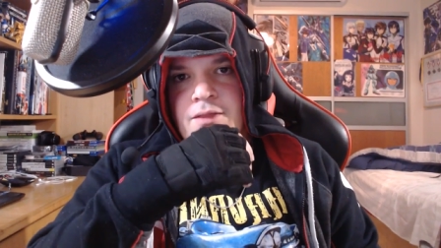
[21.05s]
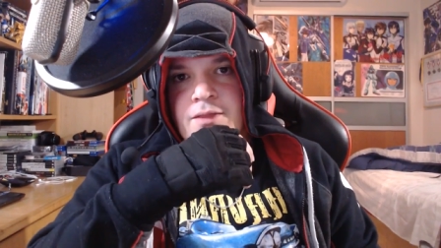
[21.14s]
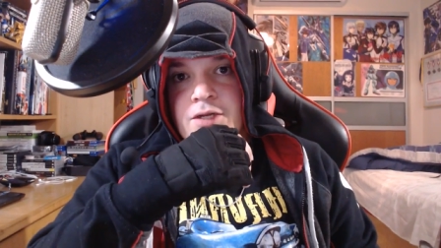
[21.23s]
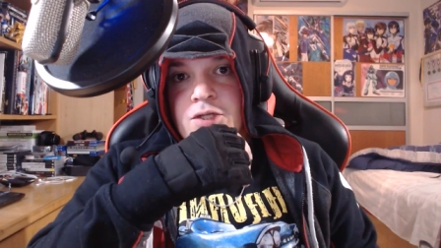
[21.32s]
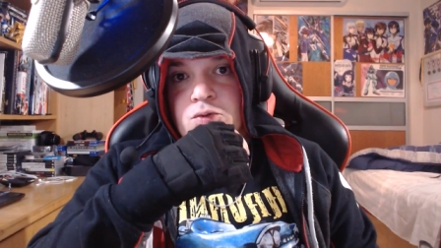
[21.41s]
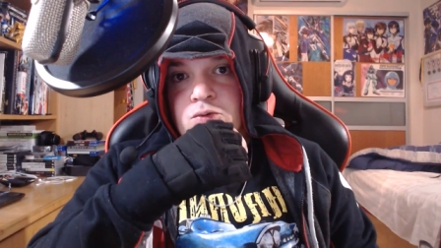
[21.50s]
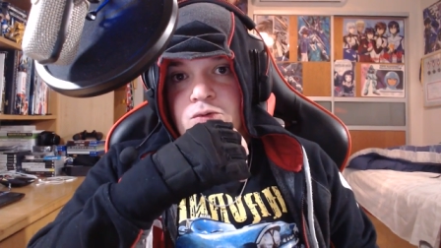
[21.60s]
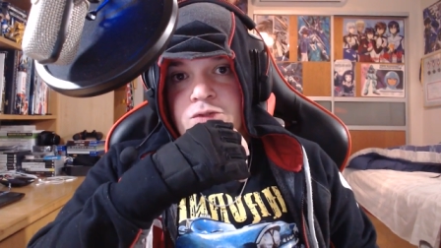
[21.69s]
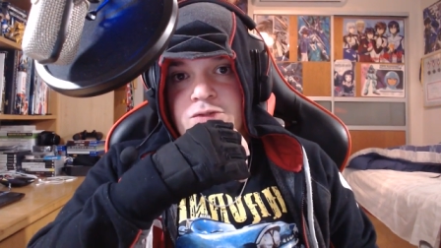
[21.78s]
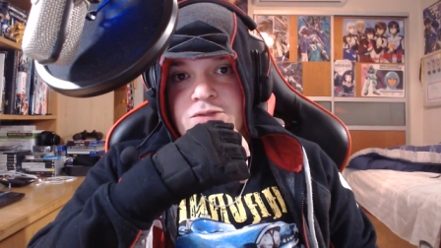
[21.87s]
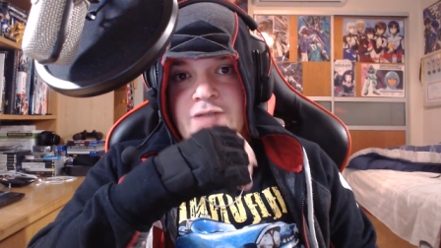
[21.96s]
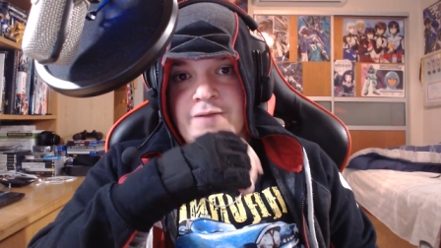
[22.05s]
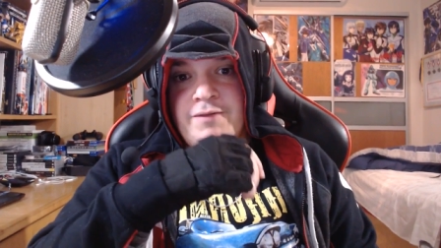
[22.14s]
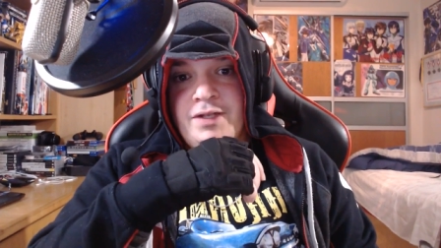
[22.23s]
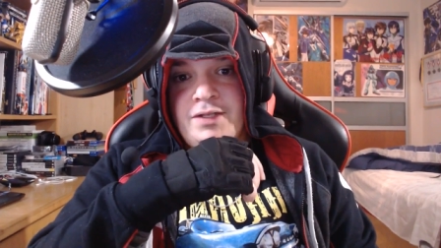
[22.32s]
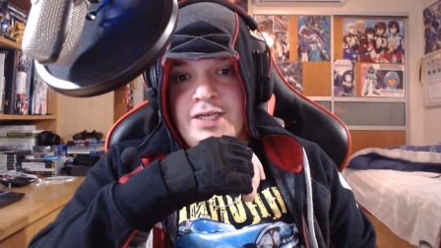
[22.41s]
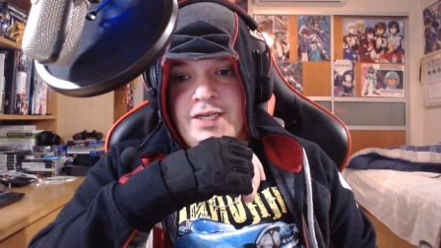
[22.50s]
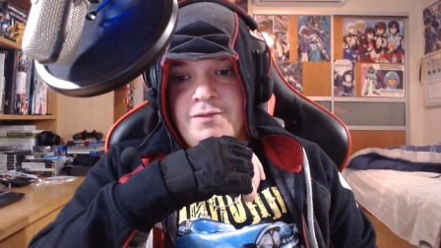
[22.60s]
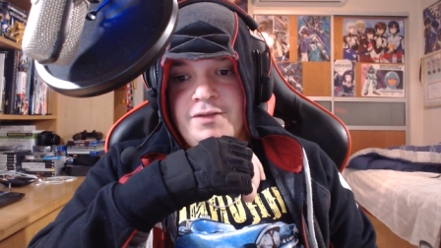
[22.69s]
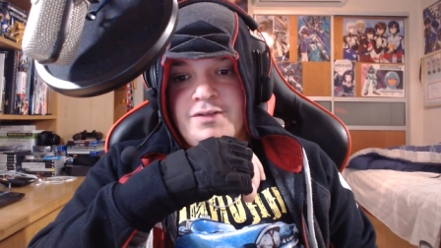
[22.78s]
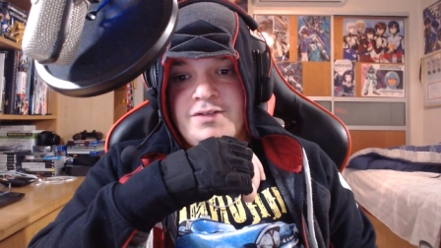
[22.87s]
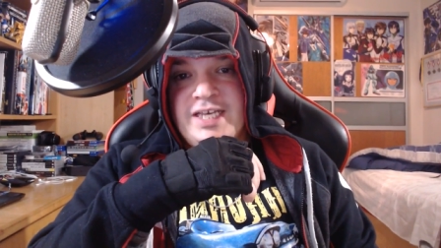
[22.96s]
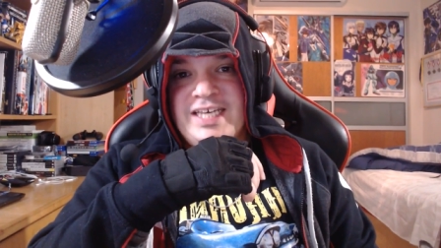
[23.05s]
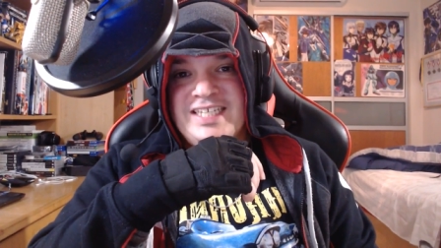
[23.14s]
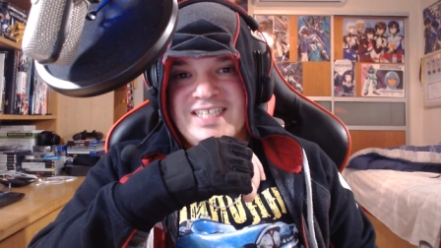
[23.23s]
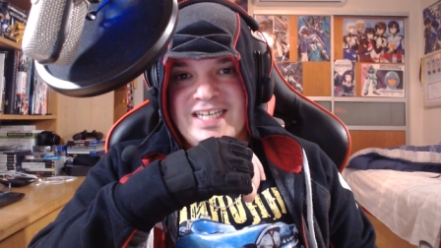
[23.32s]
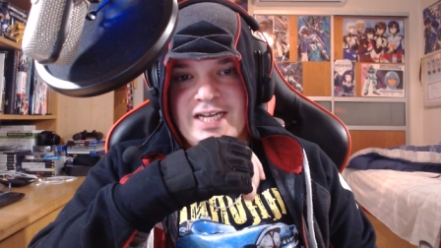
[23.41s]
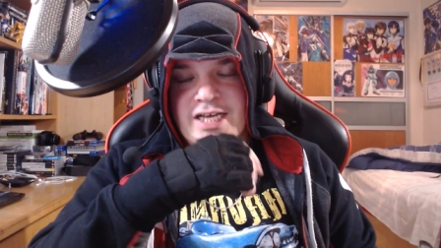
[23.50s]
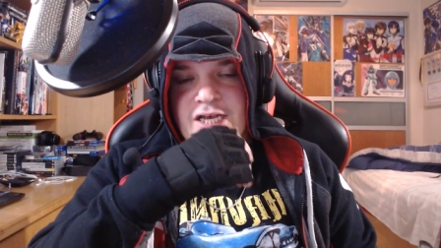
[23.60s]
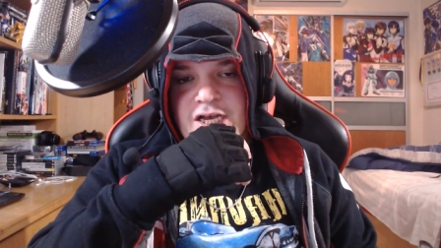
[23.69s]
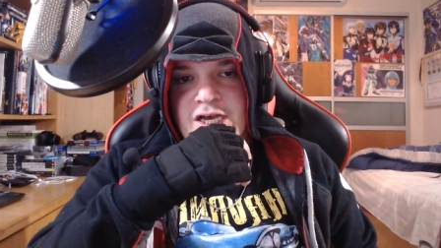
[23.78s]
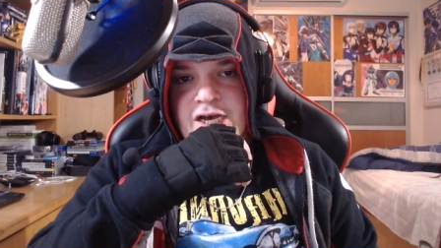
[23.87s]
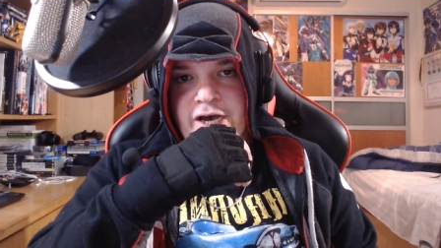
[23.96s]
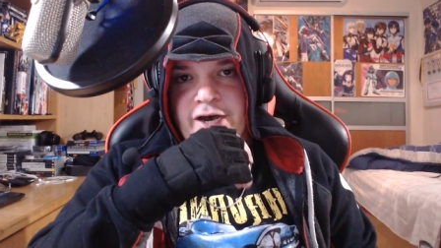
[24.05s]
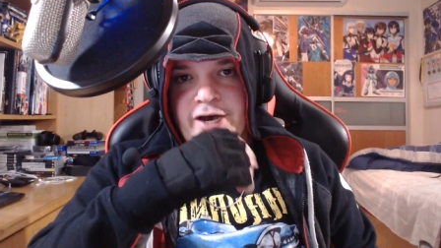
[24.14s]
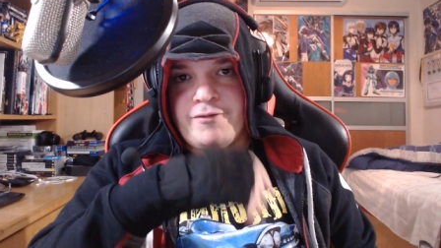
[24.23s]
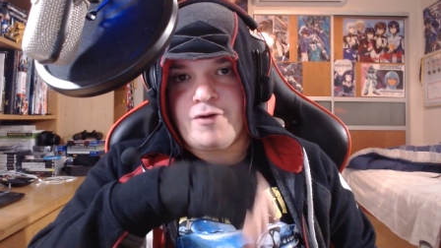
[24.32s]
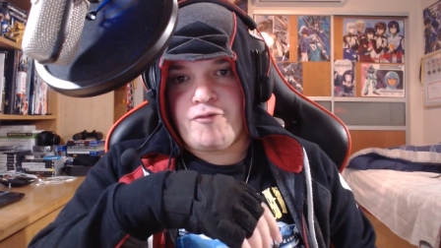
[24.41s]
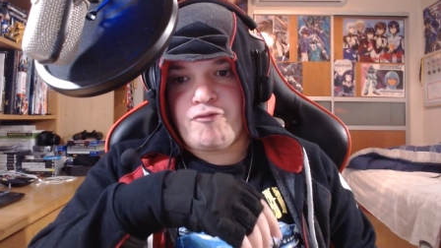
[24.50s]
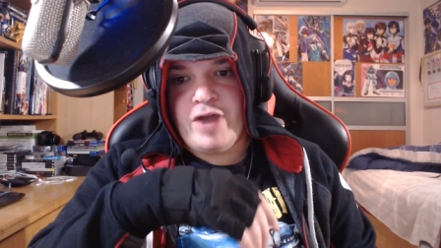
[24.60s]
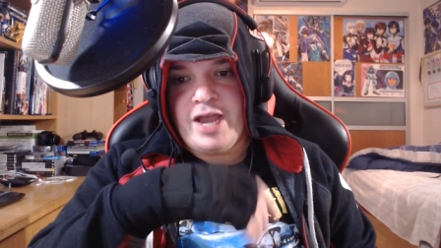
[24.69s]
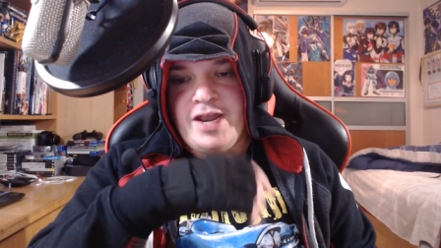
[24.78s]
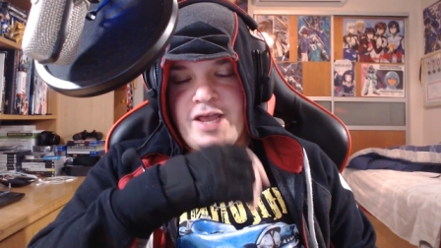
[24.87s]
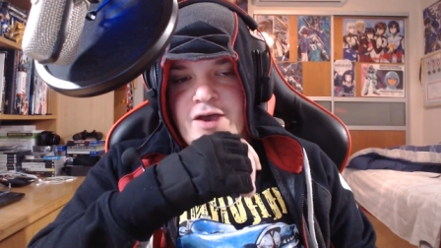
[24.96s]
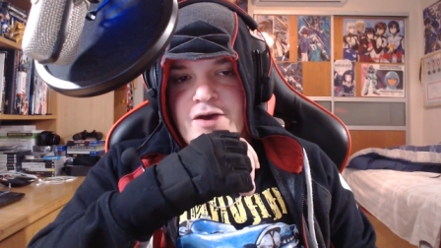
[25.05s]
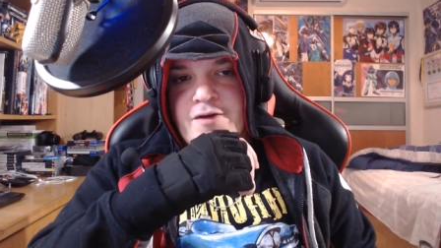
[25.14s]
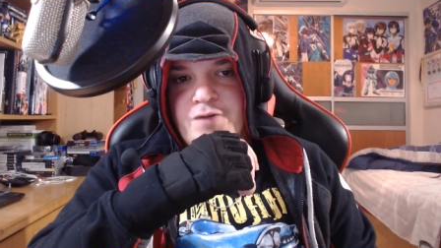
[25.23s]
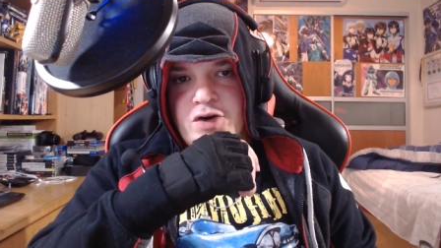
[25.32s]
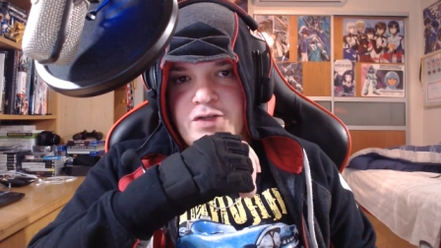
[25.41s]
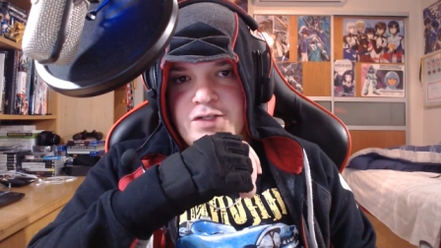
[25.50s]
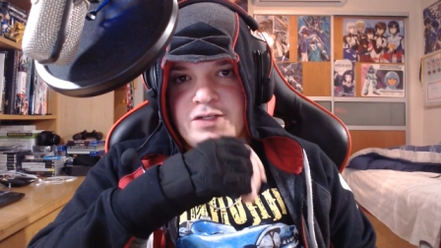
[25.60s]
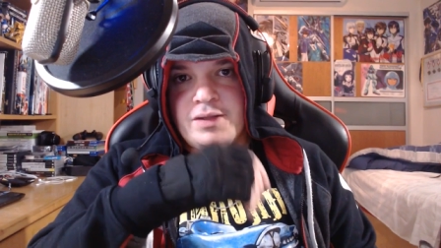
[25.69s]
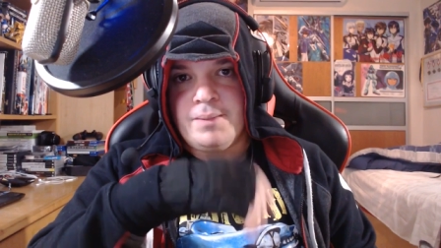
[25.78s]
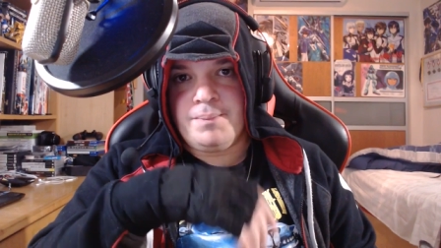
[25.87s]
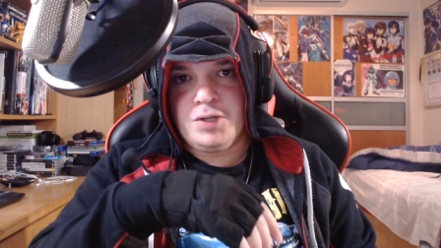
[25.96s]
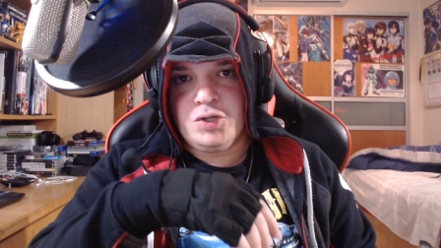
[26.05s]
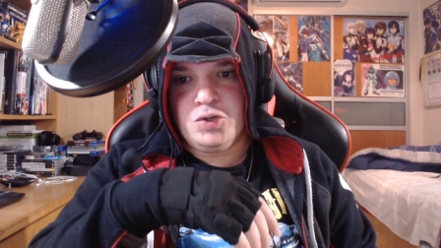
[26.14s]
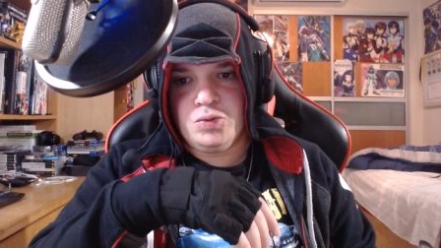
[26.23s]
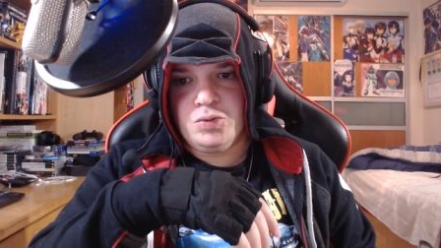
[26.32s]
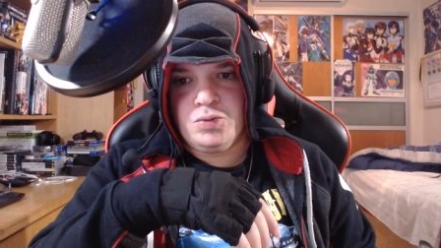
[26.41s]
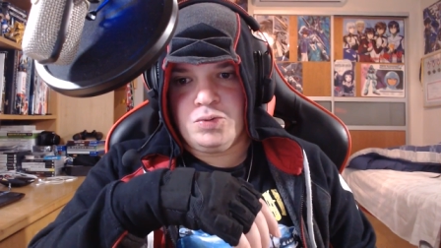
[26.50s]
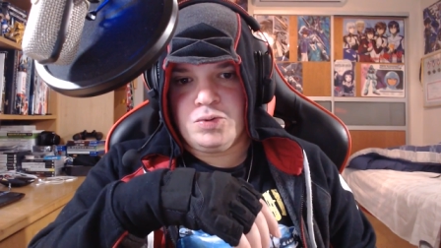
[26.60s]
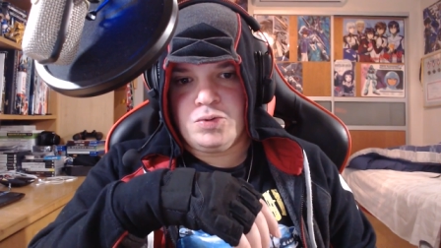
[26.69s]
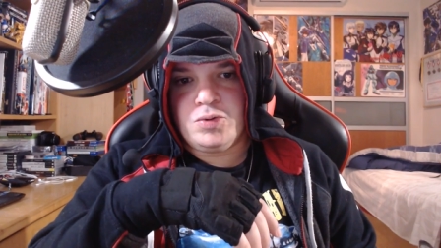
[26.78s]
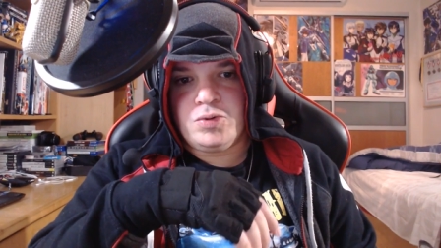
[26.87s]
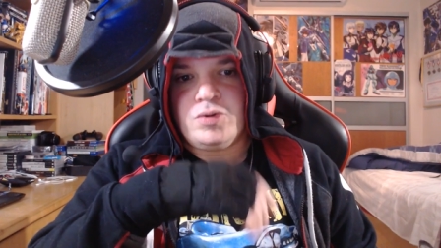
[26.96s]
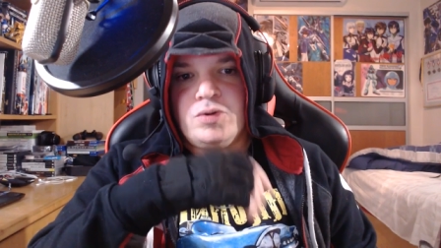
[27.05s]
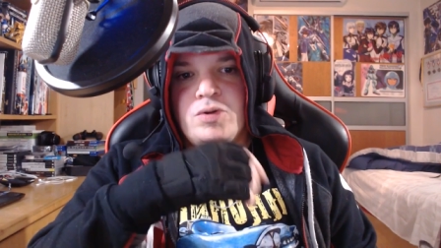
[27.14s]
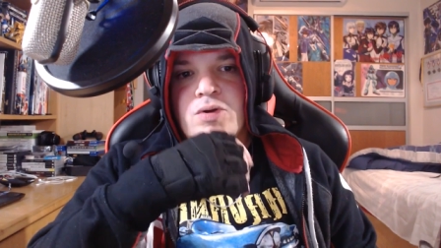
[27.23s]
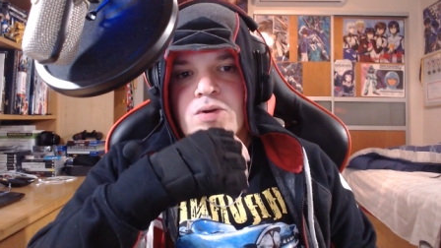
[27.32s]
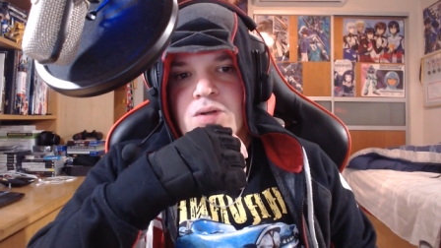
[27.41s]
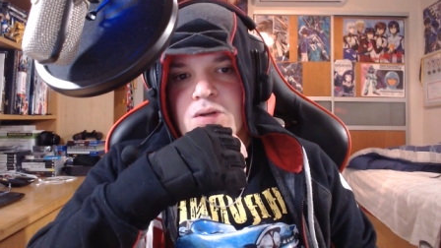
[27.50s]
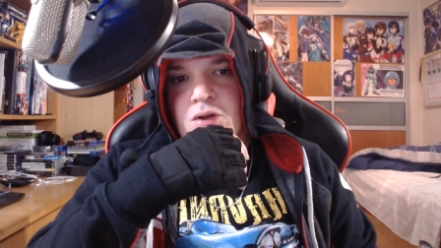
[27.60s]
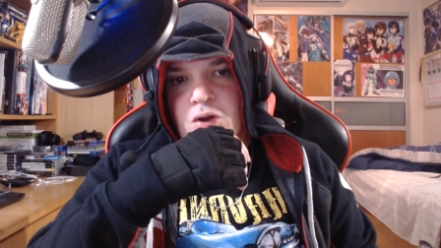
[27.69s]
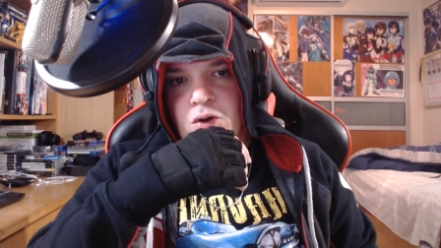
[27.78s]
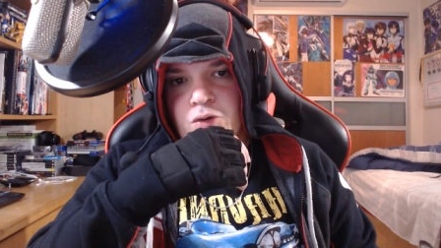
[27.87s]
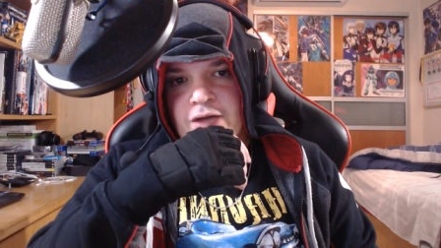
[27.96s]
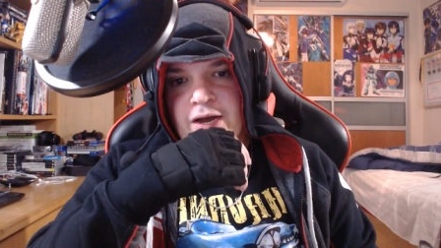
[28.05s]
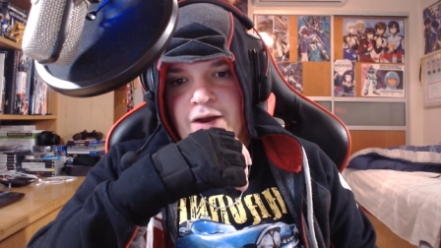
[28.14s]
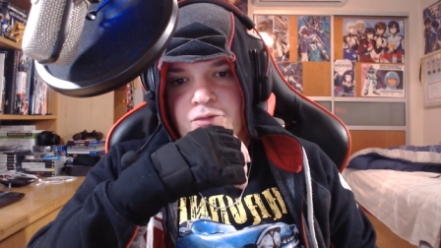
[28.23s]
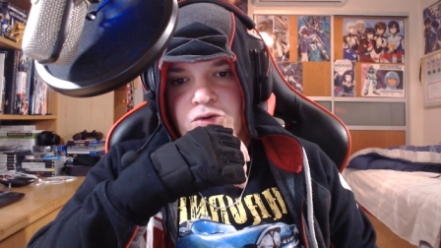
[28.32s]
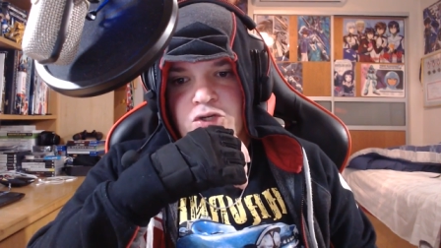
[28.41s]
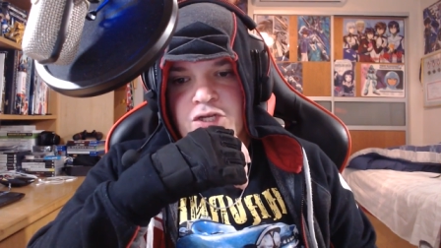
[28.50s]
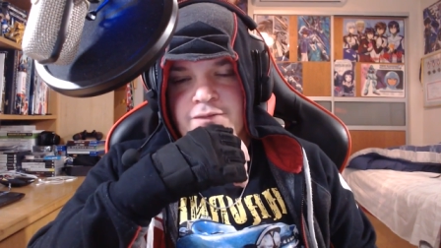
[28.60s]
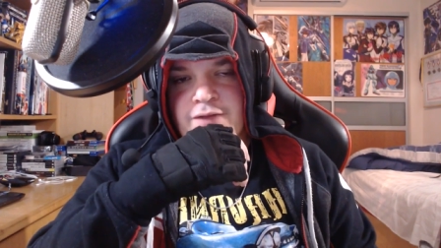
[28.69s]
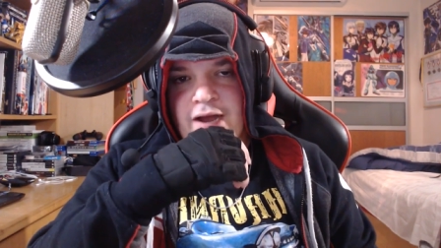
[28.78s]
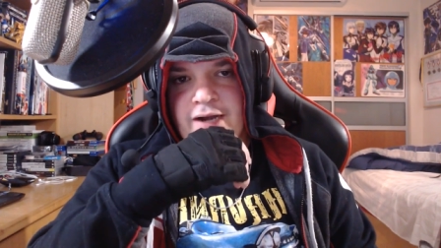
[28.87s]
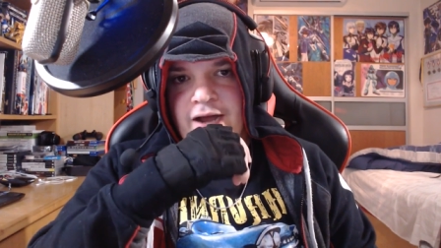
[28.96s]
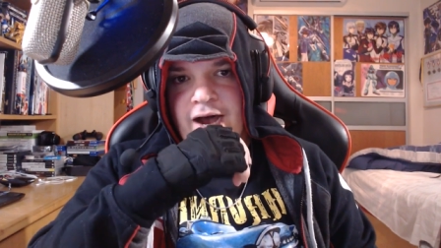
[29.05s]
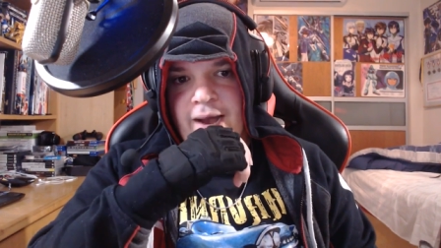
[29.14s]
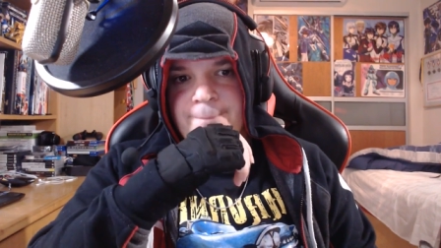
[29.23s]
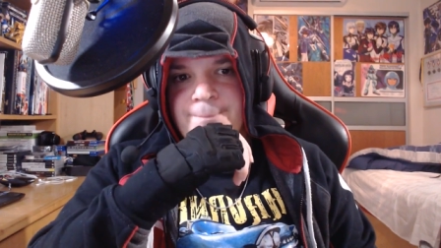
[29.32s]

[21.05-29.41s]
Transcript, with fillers: the new 17th season of Red versus Blue goes out on roosterteeth.com.